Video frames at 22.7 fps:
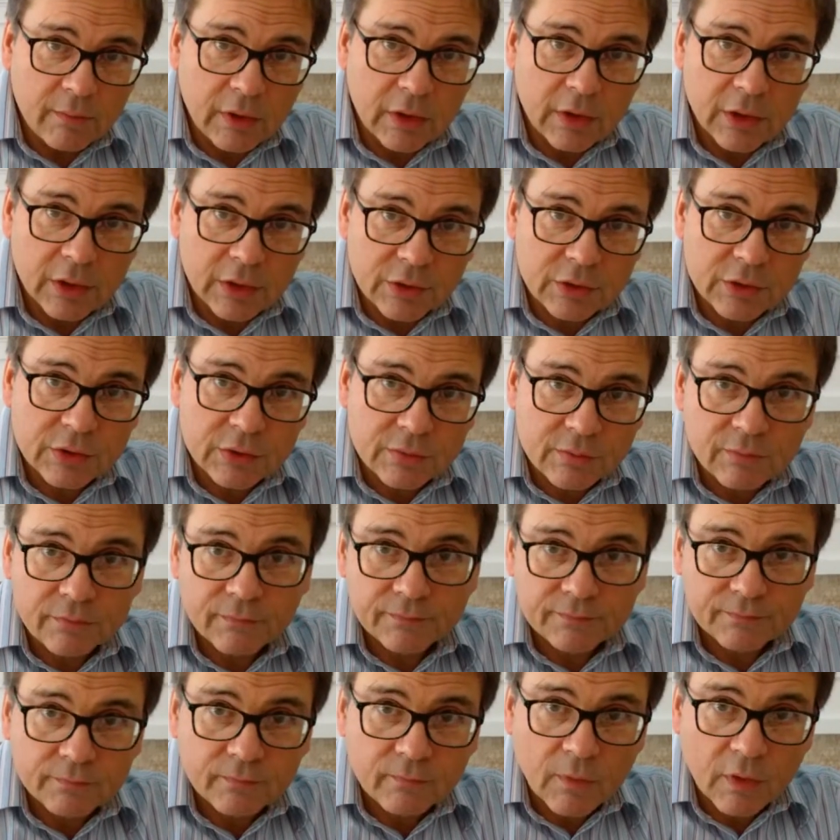because
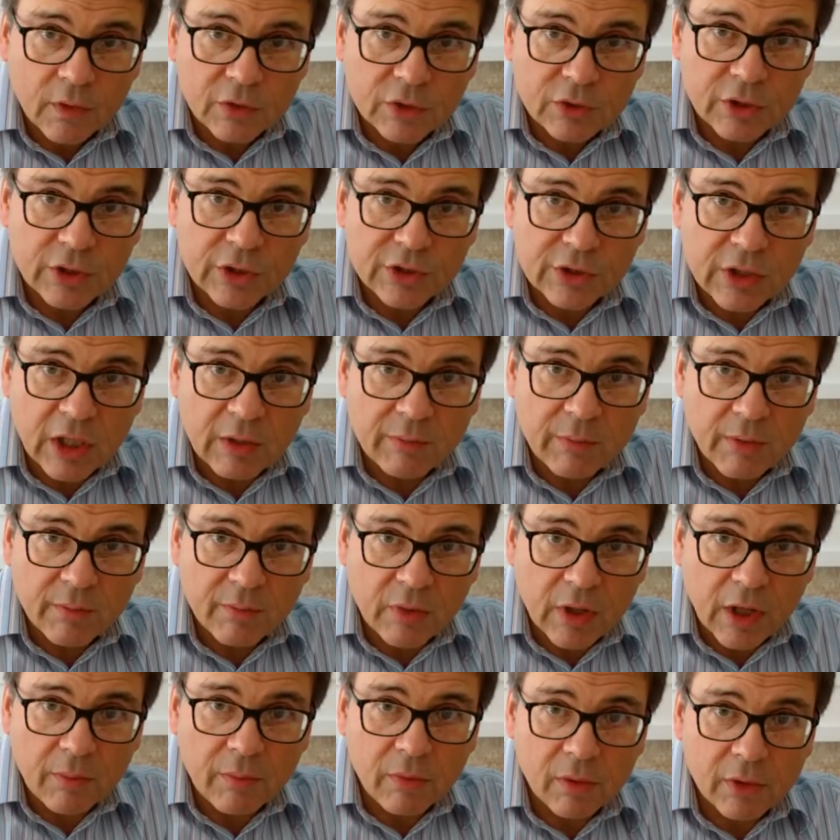she has not been
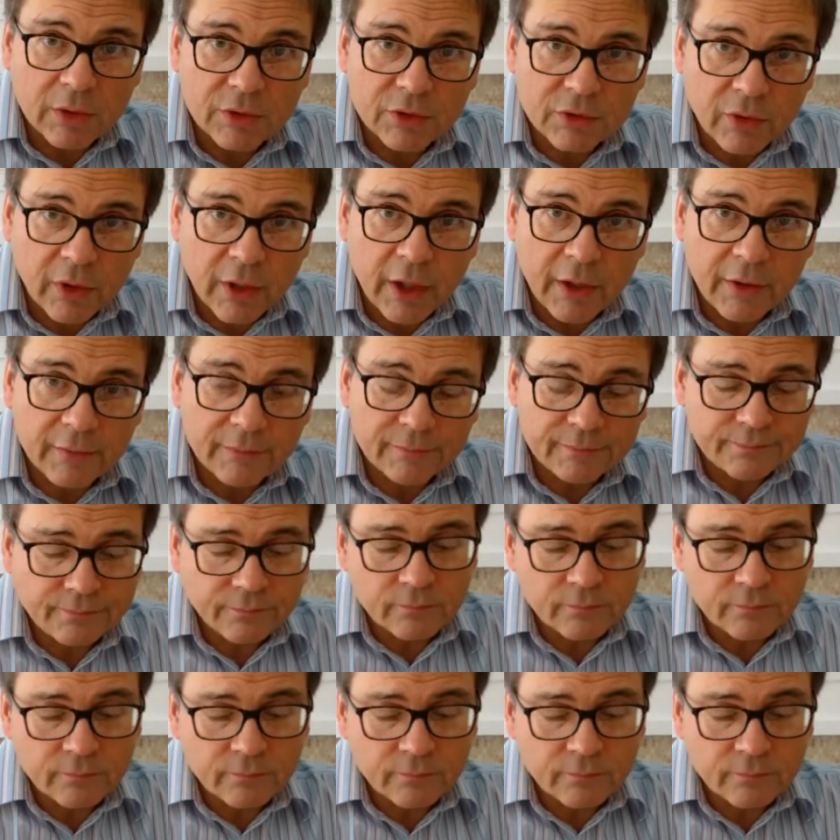properly trained.